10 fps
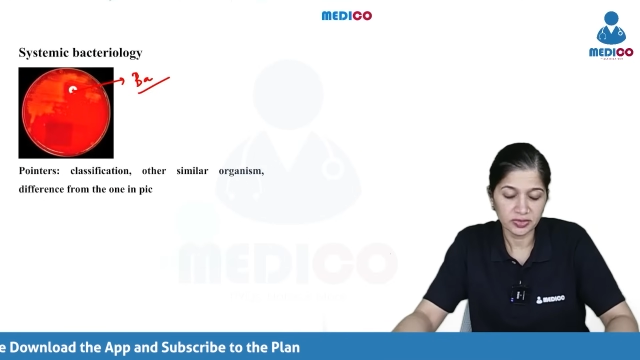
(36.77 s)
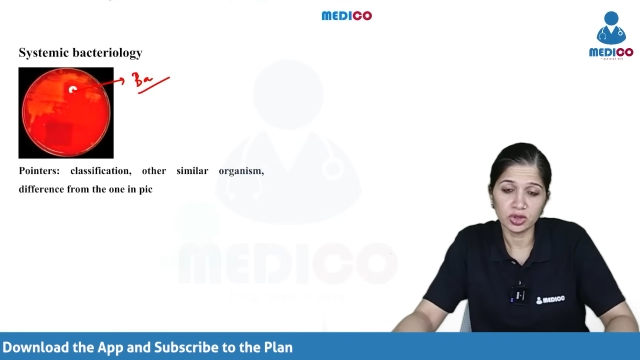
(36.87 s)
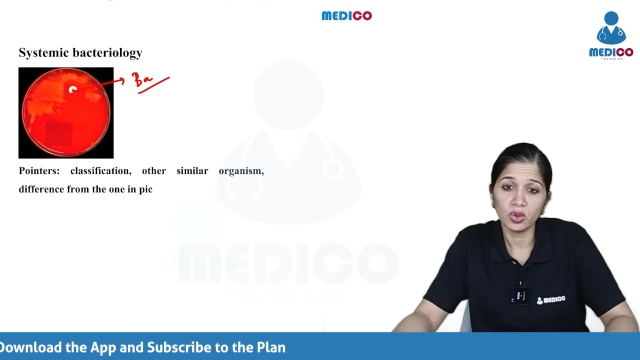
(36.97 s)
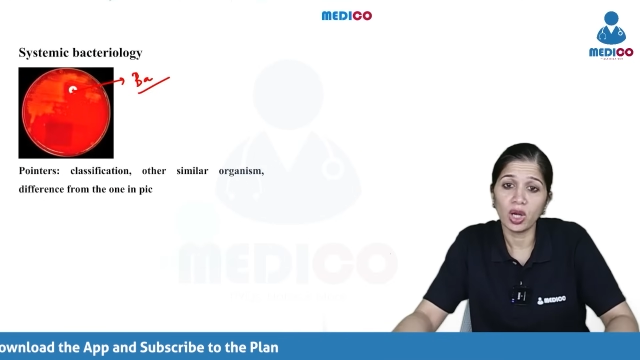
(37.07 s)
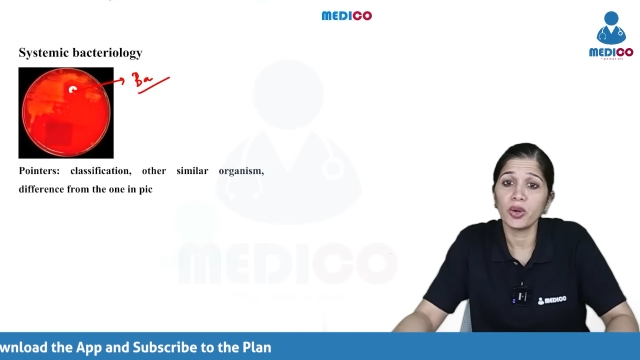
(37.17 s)

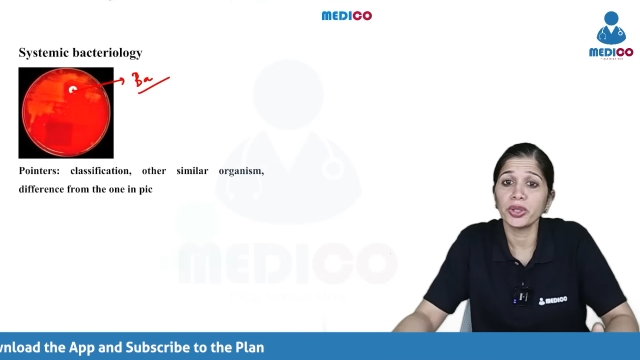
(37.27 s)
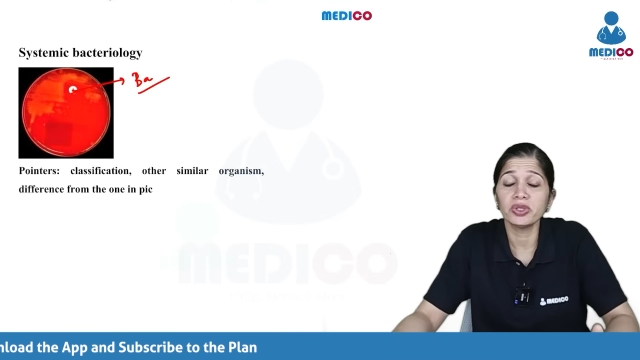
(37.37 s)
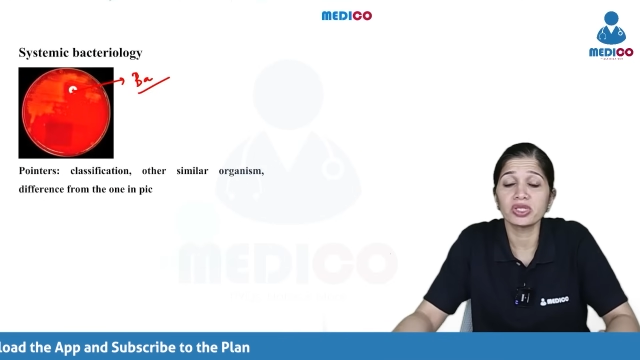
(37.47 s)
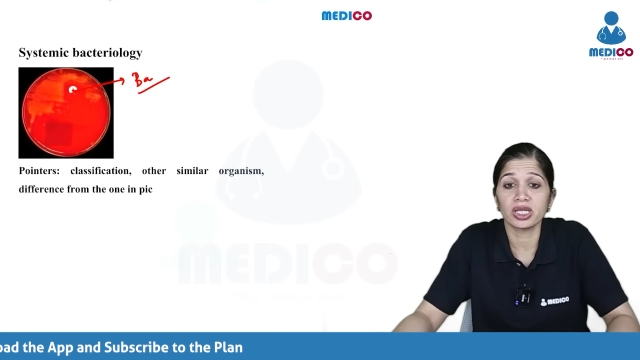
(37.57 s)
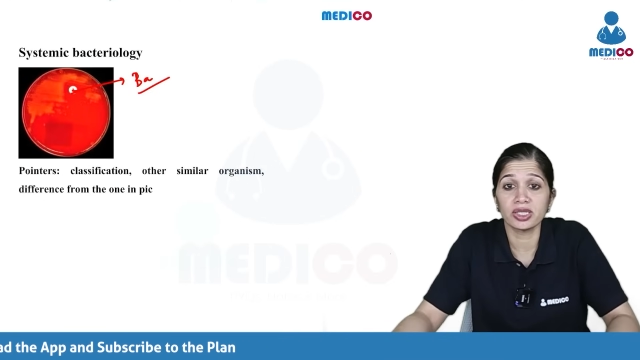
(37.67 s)
So how do
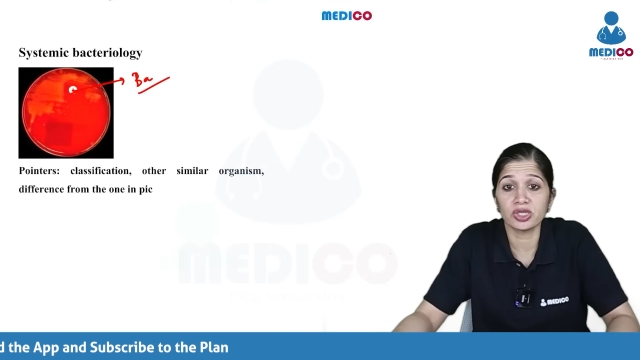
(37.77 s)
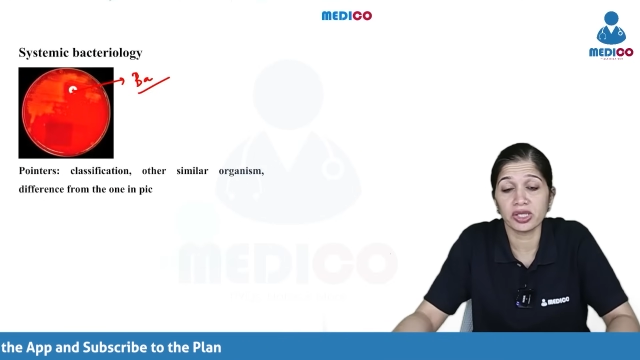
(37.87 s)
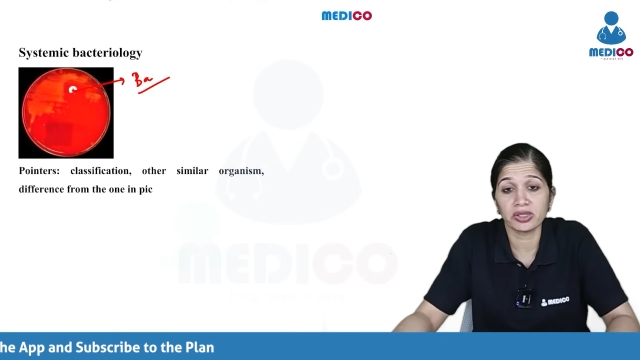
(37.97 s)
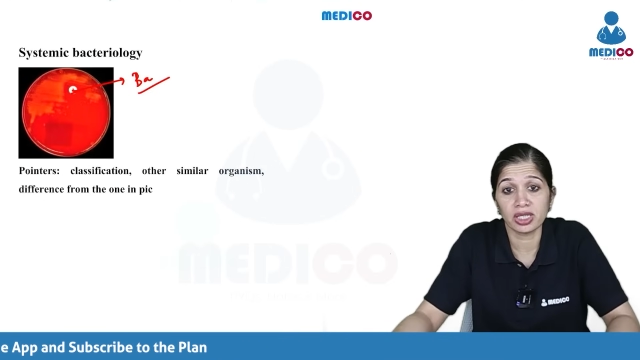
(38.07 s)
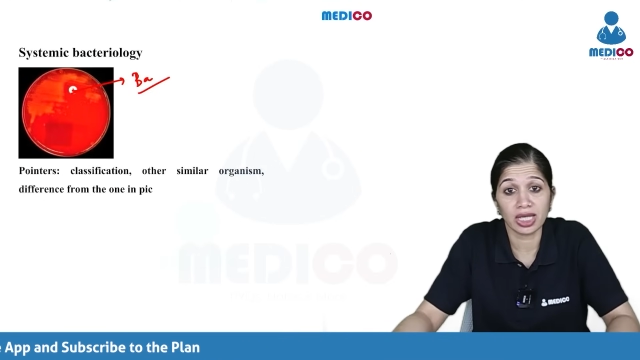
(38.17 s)
you in
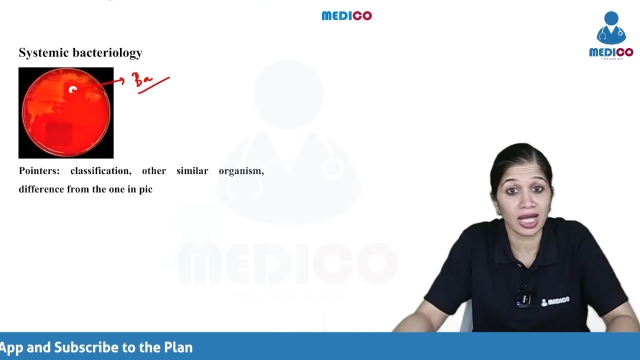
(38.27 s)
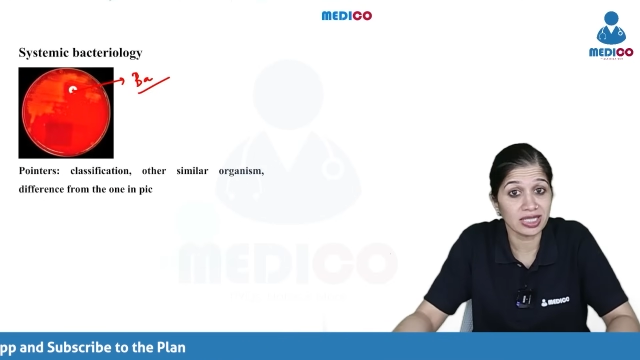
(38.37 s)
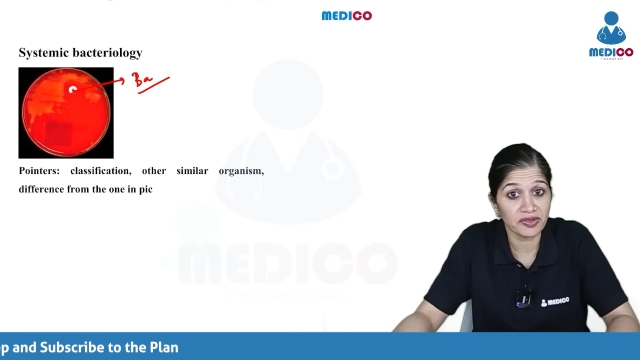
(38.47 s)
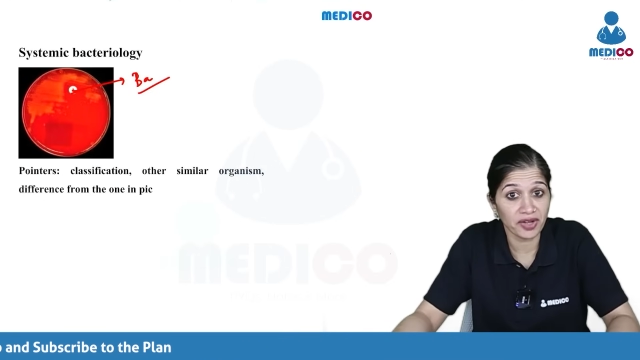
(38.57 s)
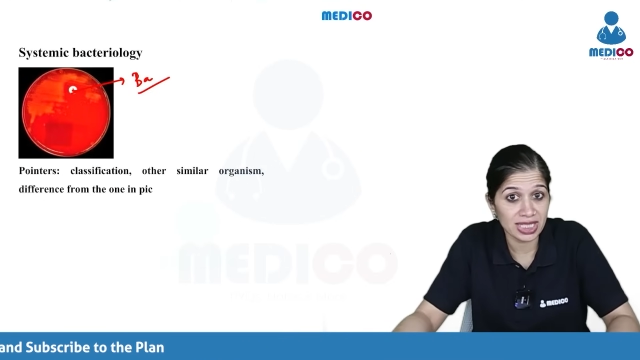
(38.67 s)
general
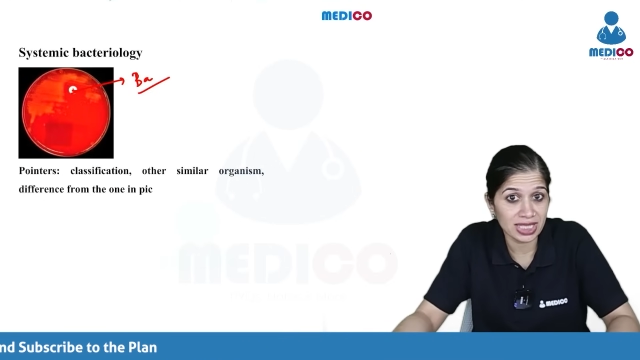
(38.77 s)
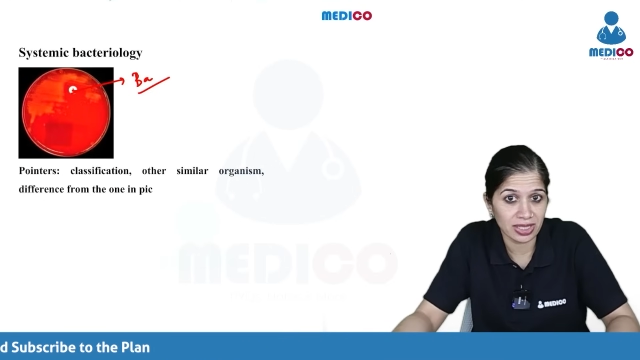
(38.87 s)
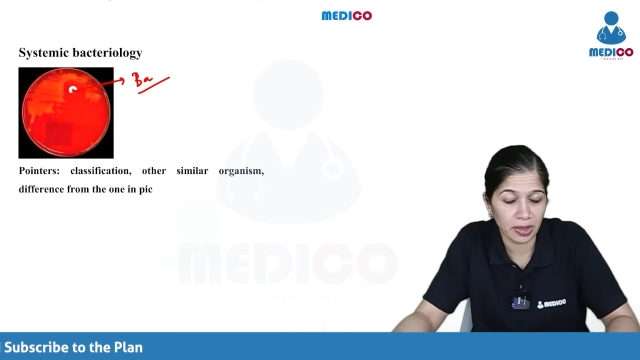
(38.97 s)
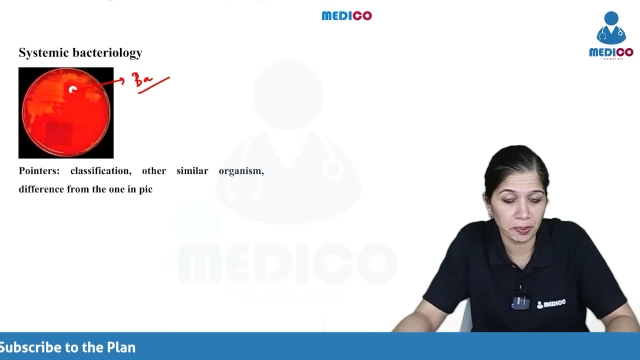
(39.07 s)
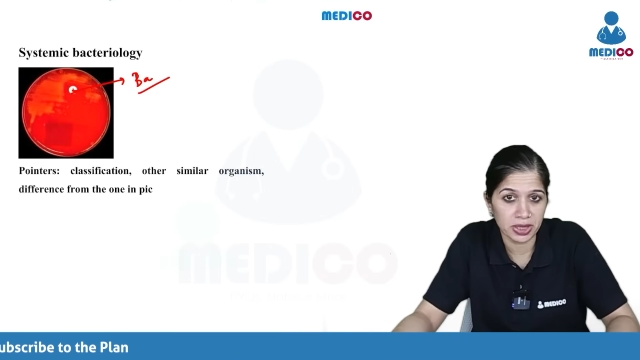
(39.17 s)
classify
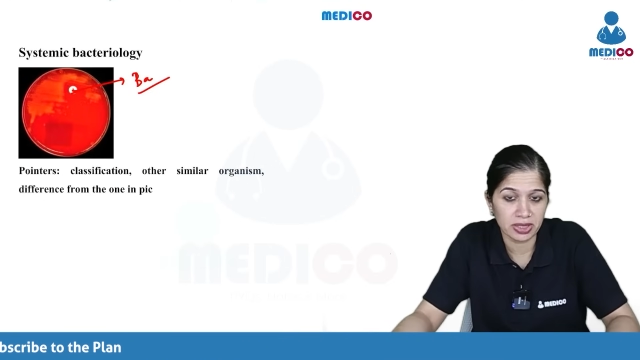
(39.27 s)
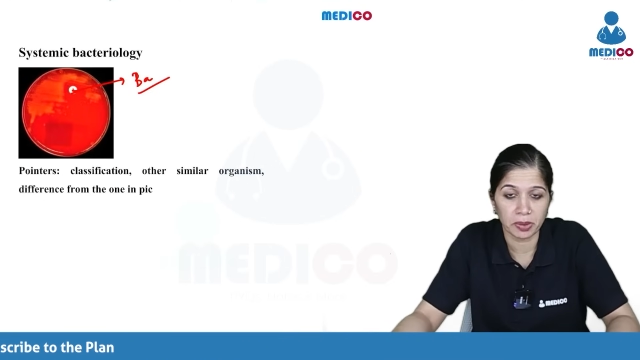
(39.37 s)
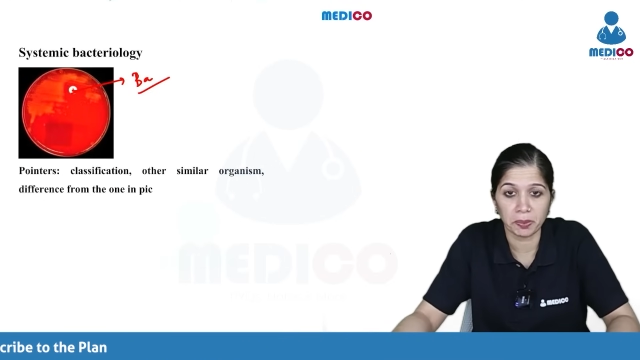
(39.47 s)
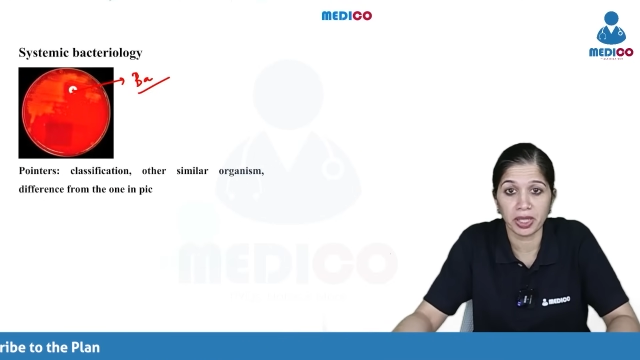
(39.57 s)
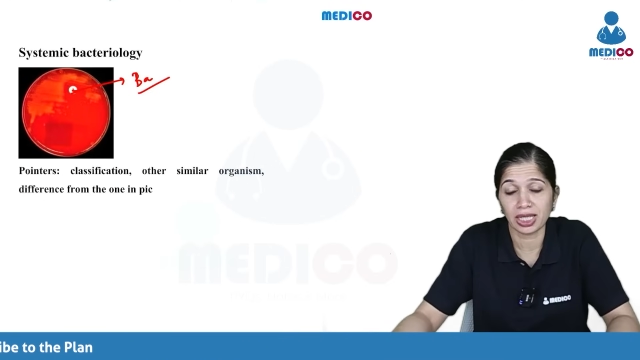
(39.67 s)

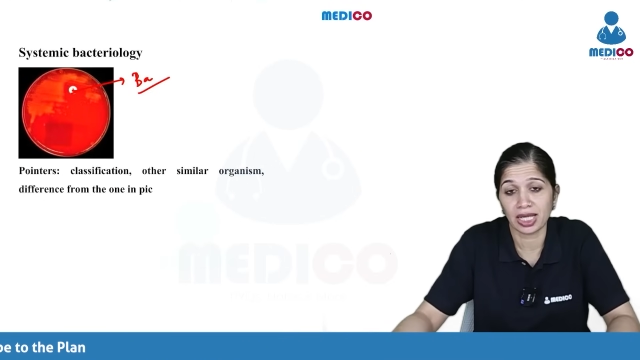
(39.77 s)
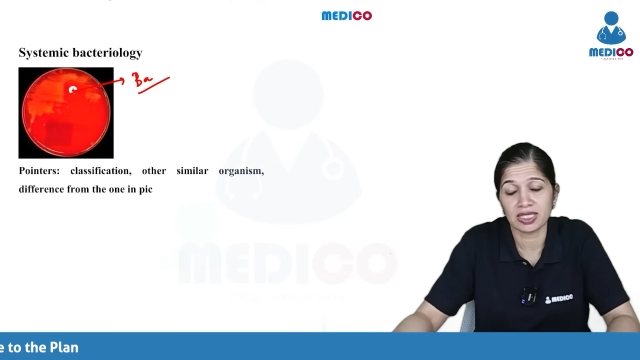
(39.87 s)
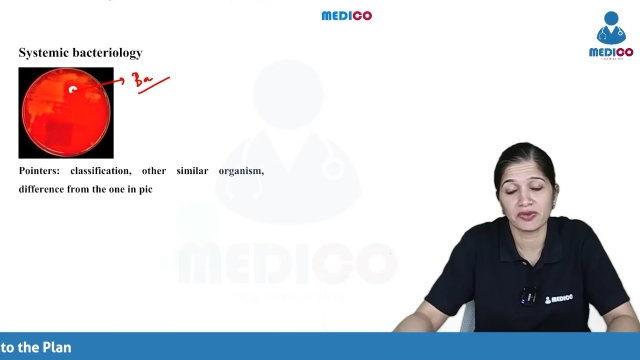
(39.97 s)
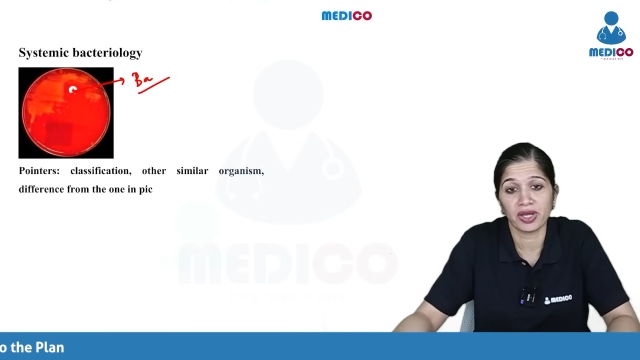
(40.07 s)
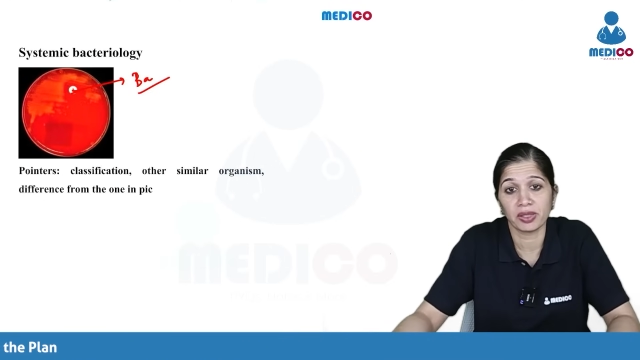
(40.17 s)
strepa
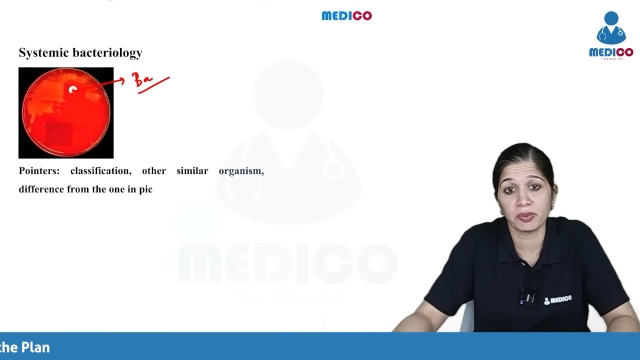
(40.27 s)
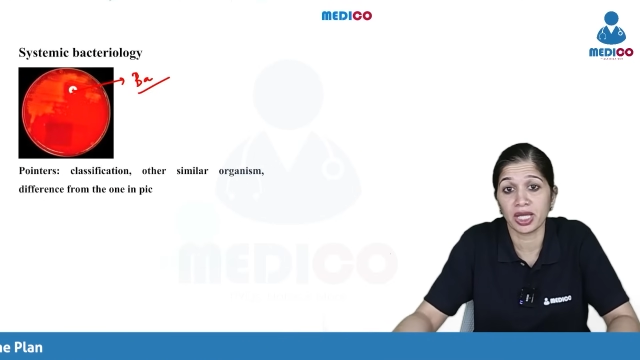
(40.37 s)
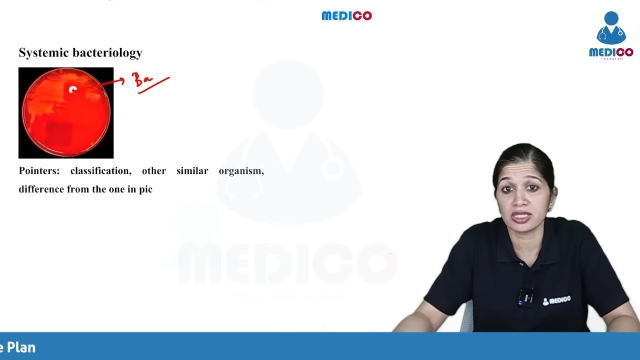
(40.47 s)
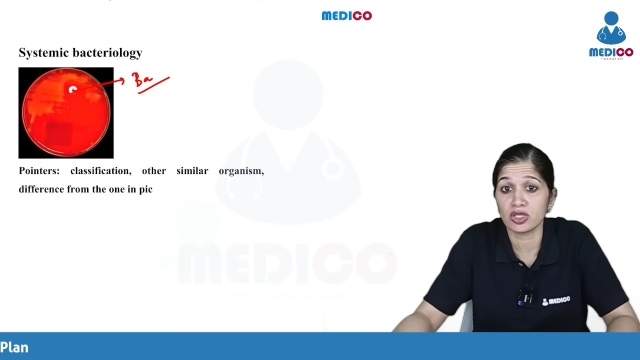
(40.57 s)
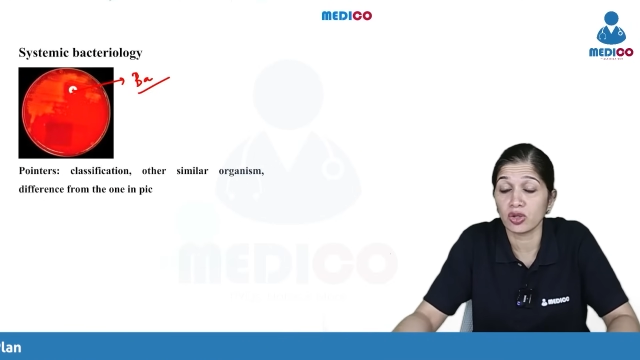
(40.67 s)
classified
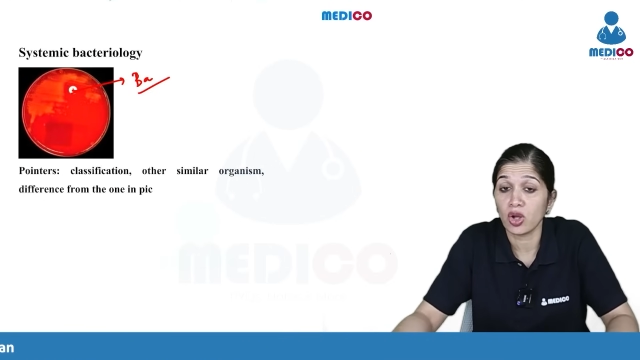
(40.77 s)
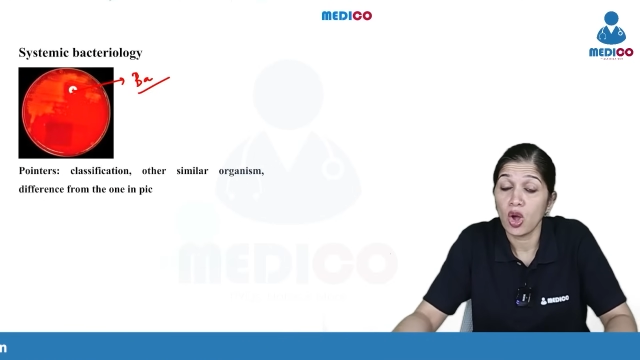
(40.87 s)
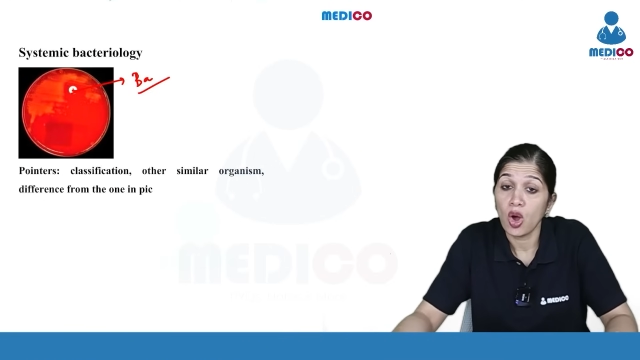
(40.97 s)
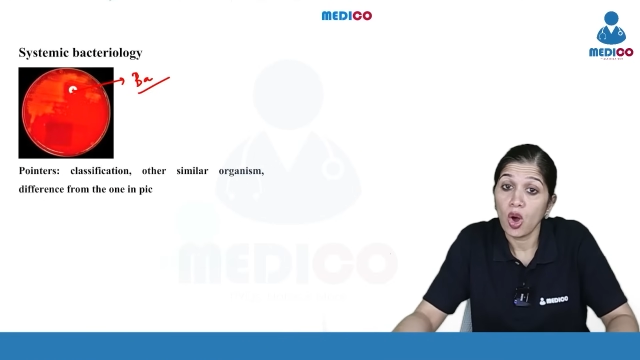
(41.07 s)
based on